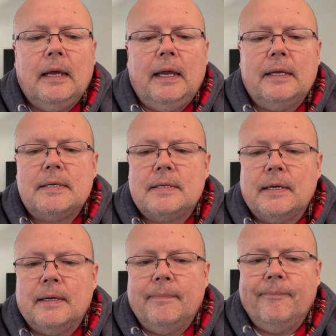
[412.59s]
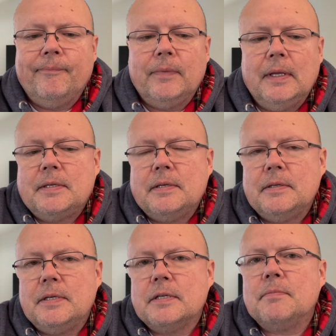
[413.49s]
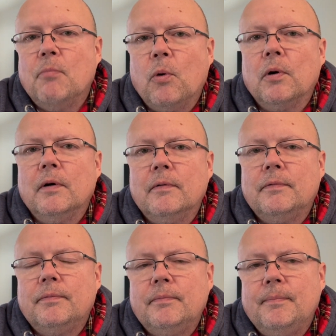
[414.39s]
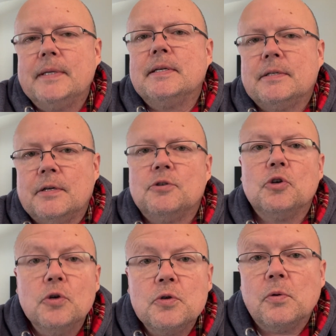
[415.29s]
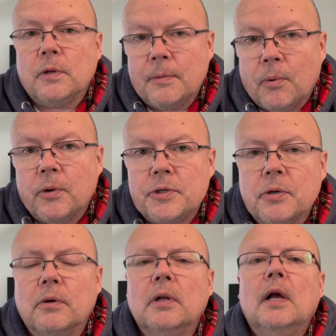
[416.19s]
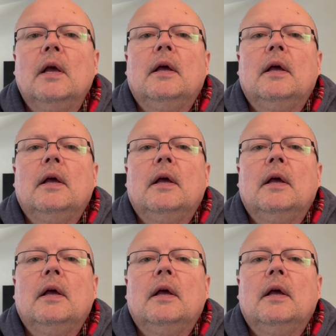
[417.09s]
This is just more of business as usual in Portugal.